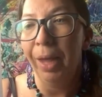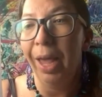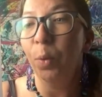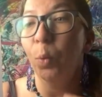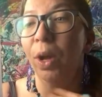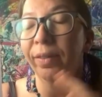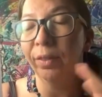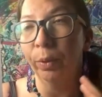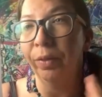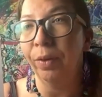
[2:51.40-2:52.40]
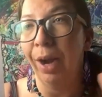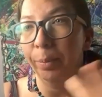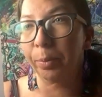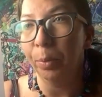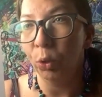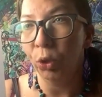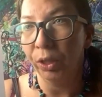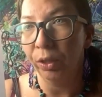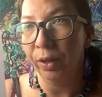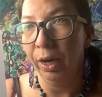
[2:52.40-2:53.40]
And whatever we wrap
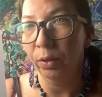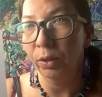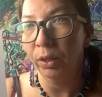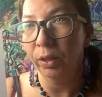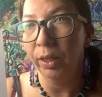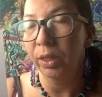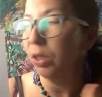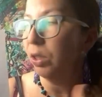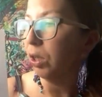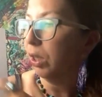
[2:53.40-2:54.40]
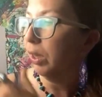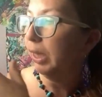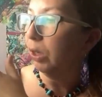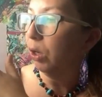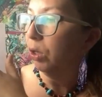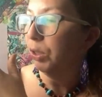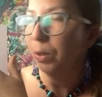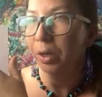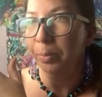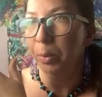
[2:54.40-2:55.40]
emotion around, this is like also
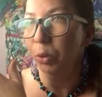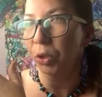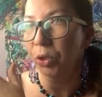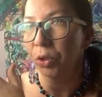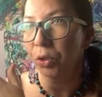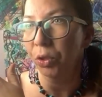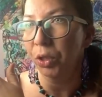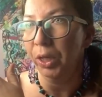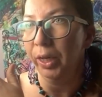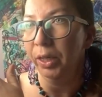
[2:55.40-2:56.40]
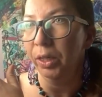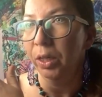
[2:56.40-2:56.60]
our emotional state.